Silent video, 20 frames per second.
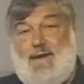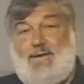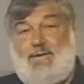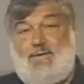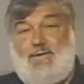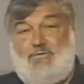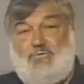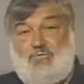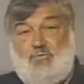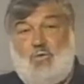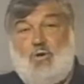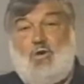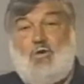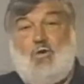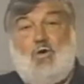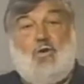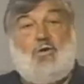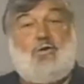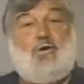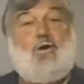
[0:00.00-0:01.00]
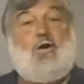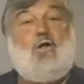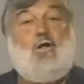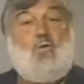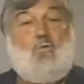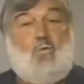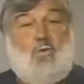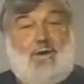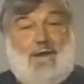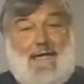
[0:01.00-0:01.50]
maintenance work order
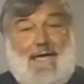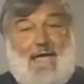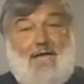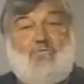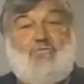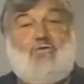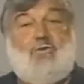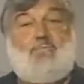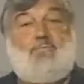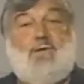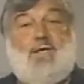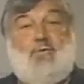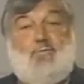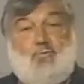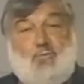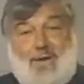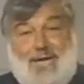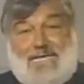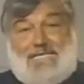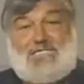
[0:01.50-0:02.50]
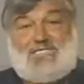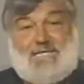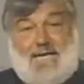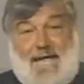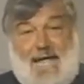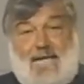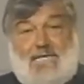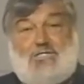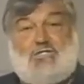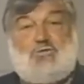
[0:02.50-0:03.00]
would have to be
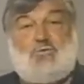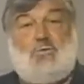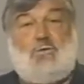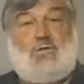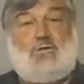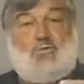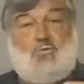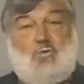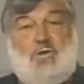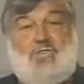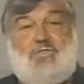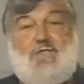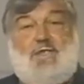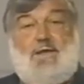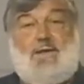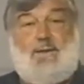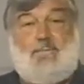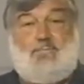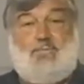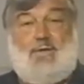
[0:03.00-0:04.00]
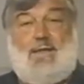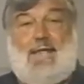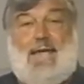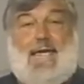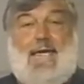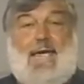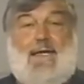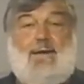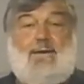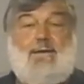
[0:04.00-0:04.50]
rescheduled within the
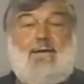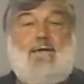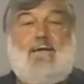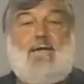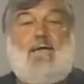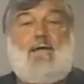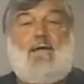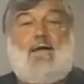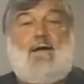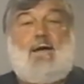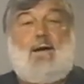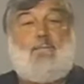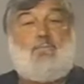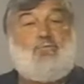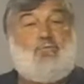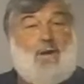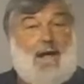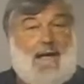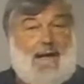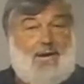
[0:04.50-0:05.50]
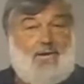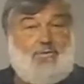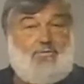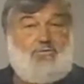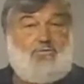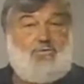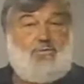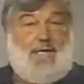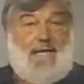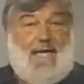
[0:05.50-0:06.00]
plan
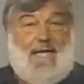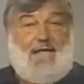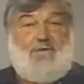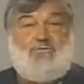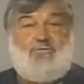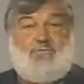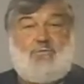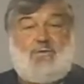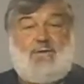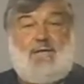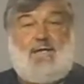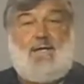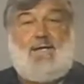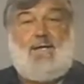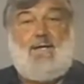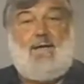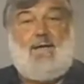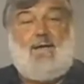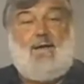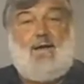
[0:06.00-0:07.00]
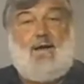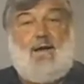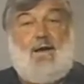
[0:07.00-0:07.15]
prior to actually